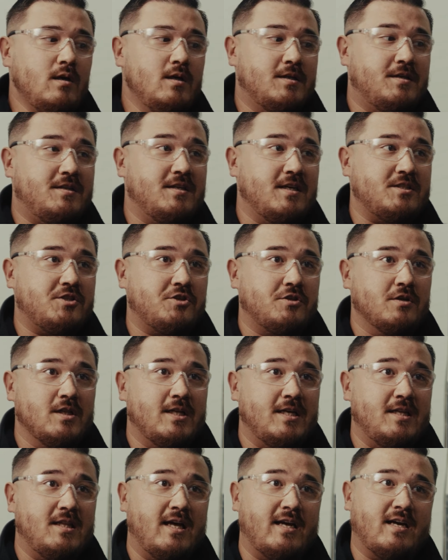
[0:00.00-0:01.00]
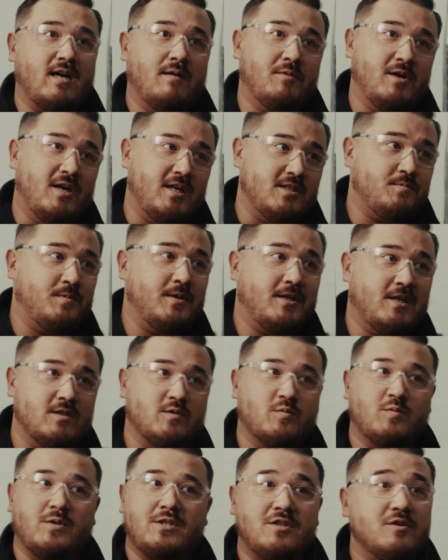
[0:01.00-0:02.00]
Additionally, they come to us
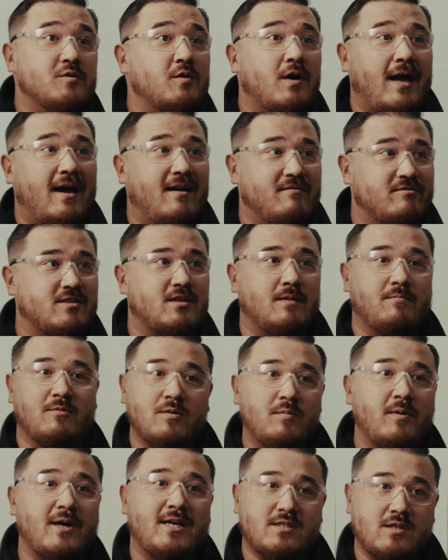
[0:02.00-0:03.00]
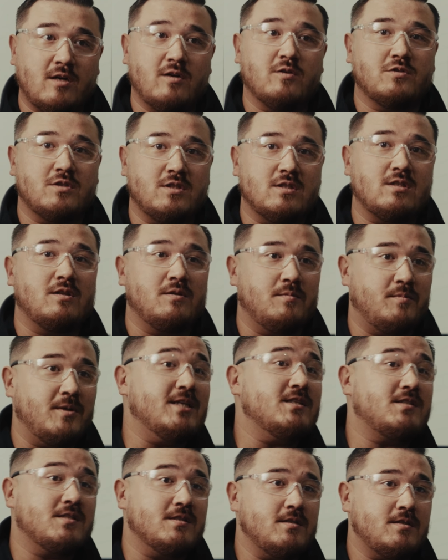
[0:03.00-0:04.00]
because we do have some of the best hoses in the
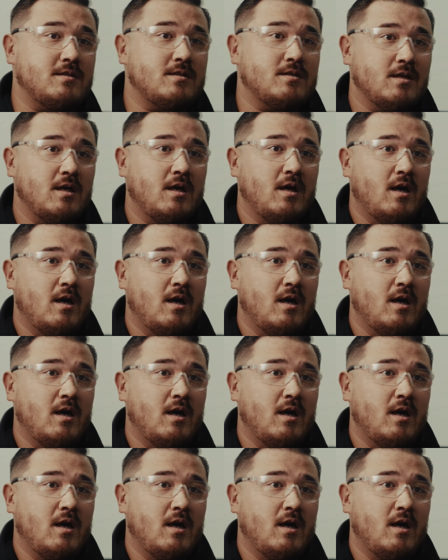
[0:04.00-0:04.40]
business.